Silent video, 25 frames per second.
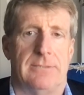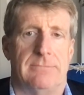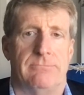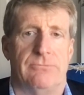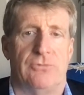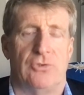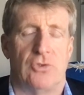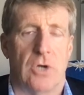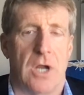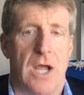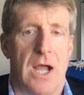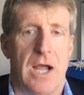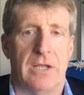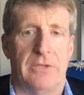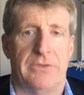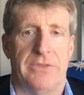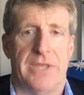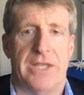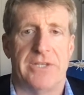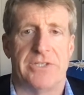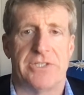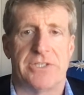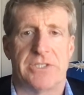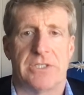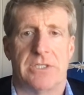drug
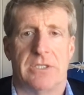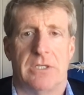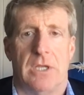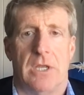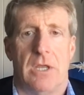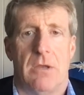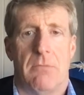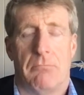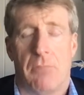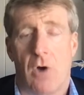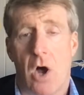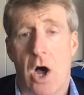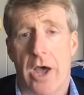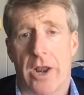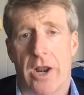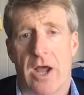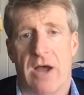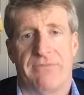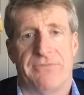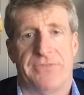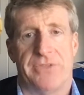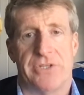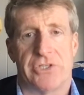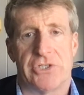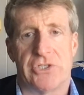that's bought
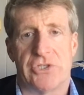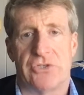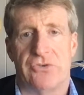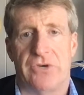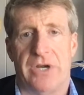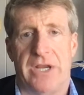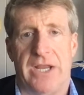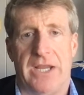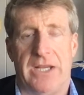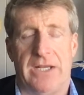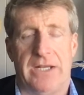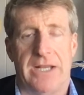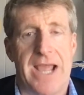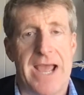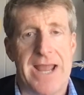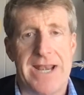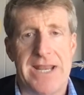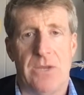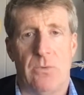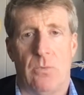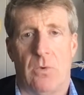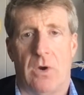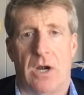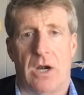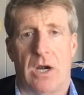off the street
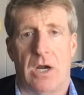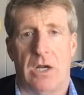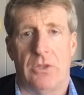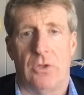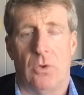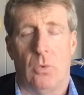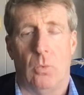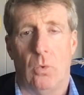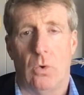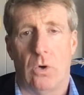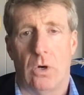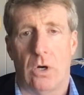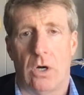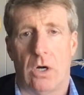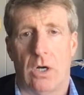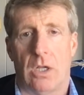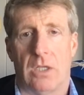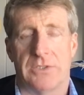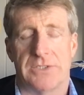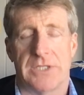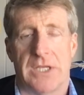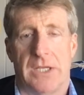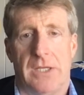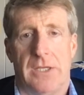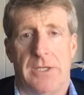anywhere in the
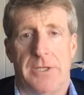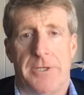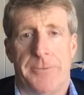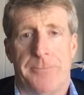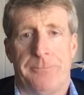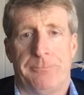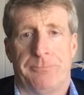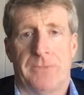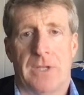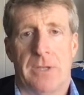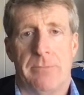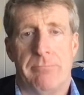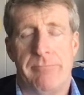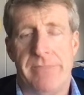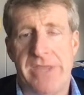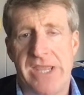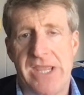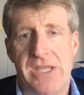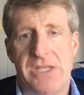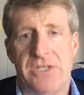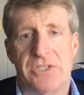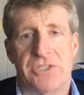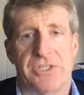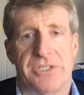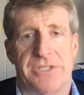world
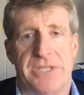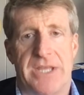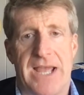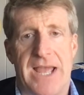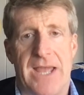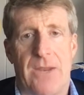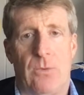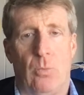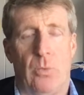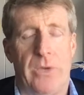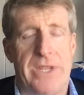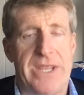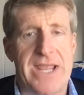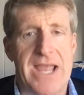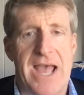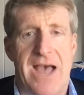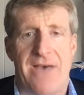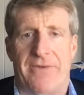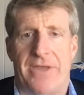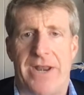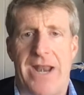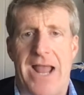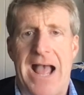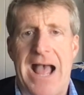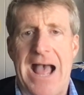means that we have
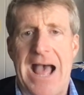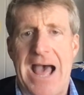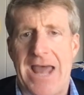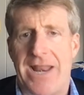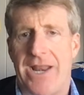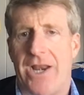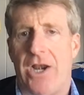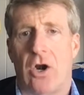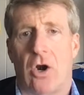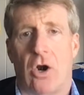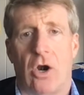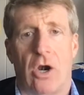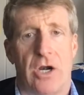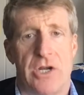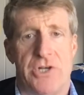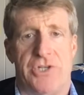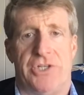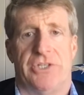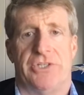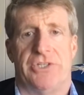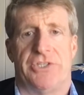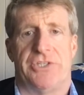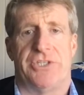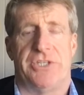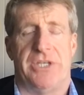an added
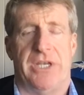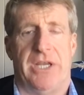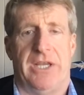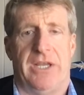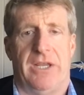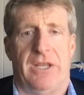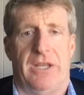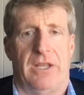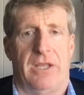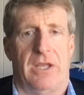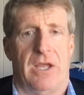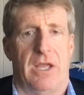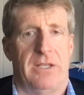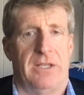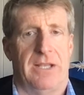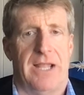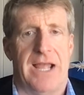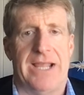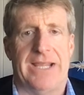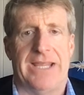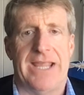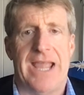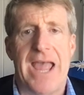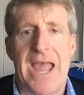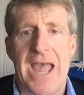urgency,
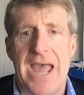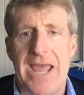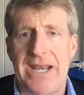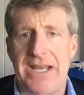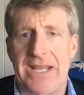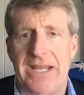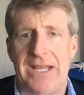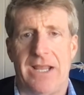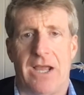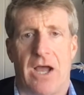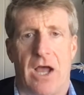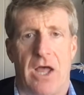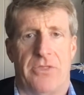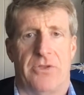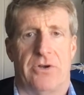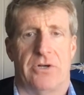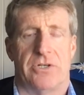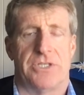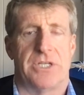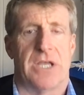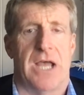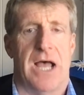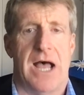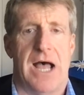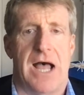unlike any other
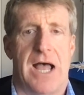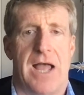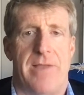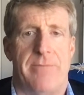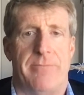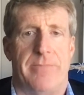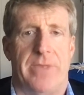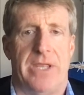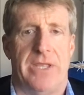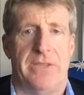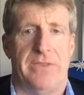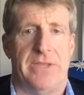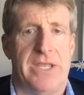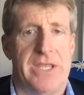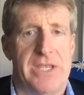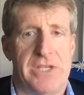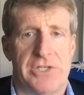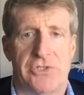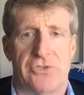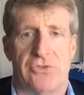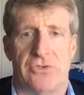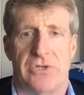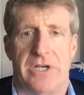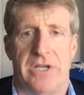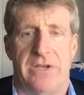time in the
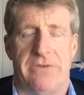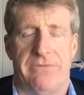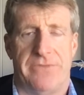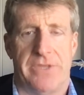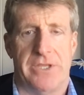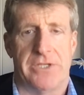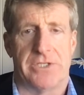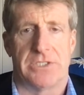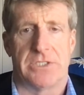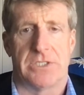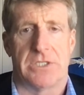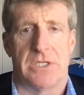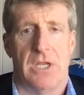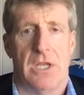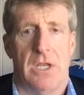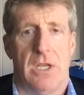history of this